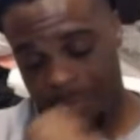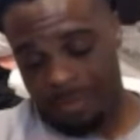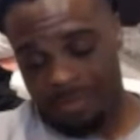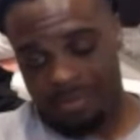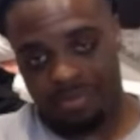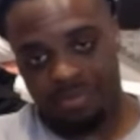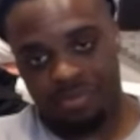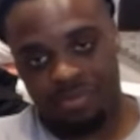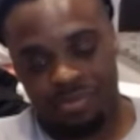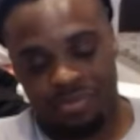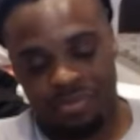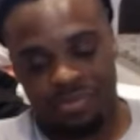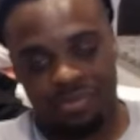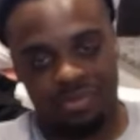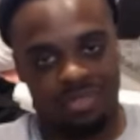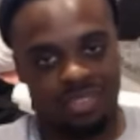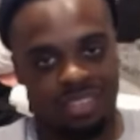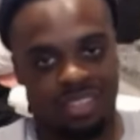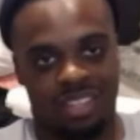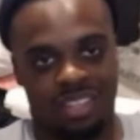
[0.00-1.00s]

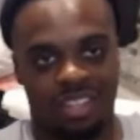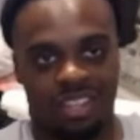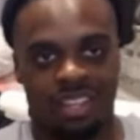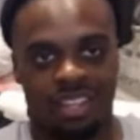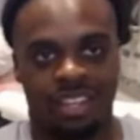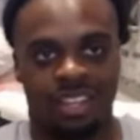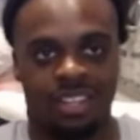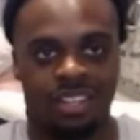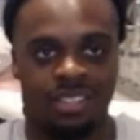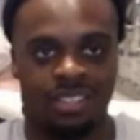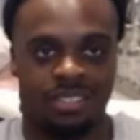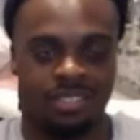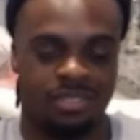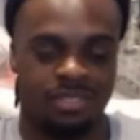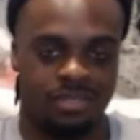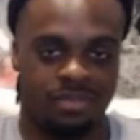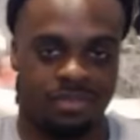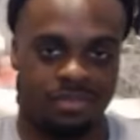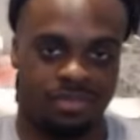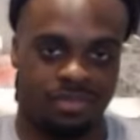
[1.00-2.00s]

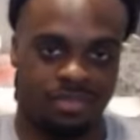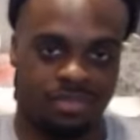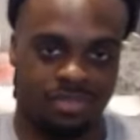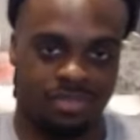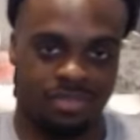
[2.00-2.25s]
This person isn't speaking.